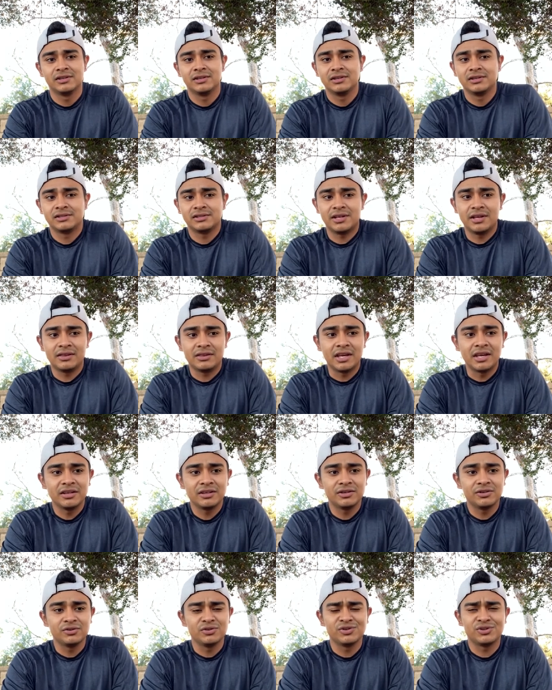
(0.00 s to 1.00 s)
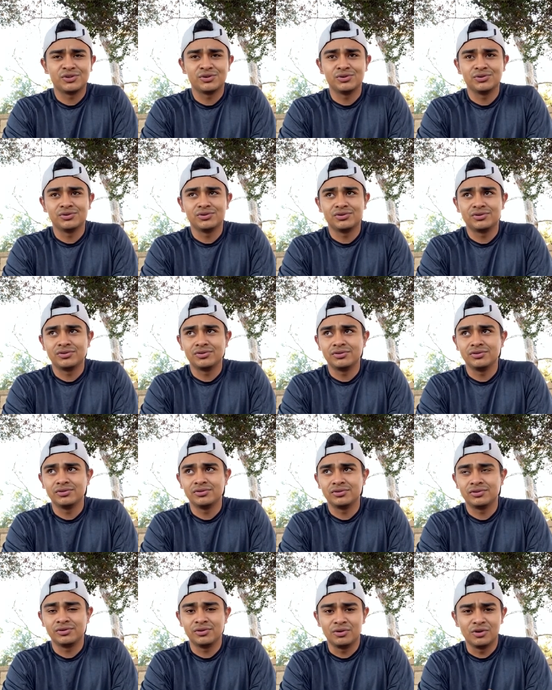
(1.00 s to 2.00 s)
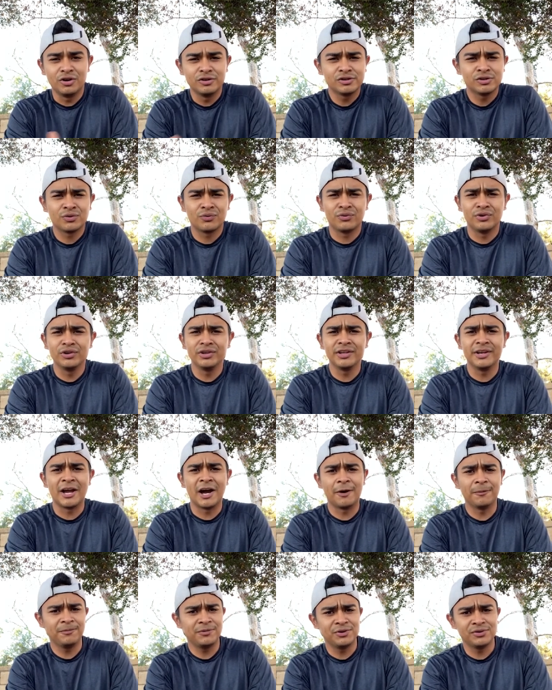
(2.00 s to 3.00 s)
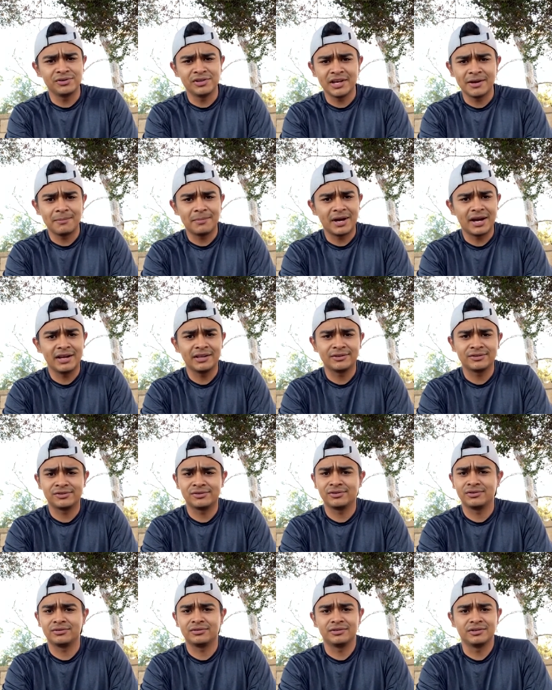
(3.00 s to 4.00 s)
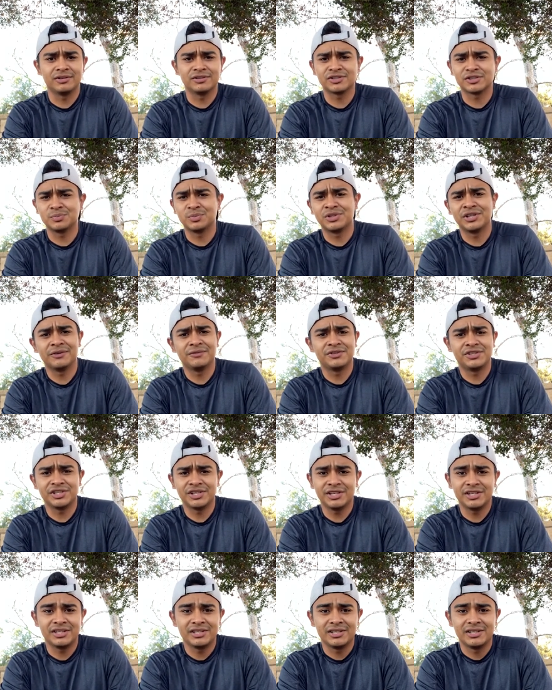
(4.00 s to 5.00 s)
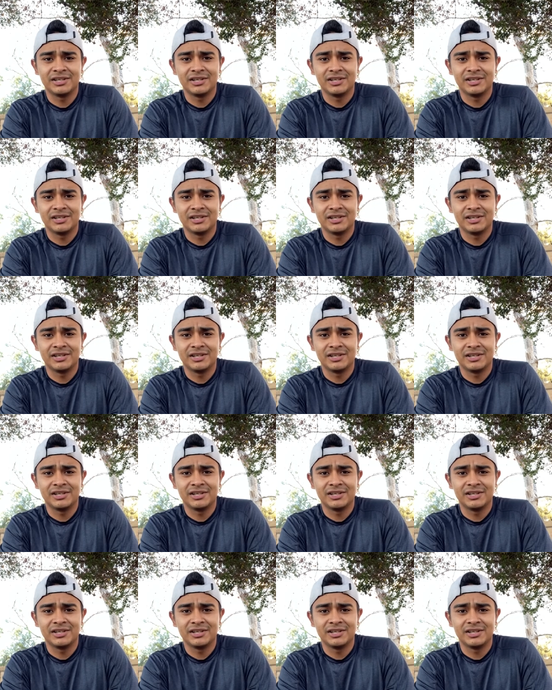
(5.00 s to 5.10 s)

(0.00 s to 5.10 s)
Say thank you to those who really helped you get by, some tough shit.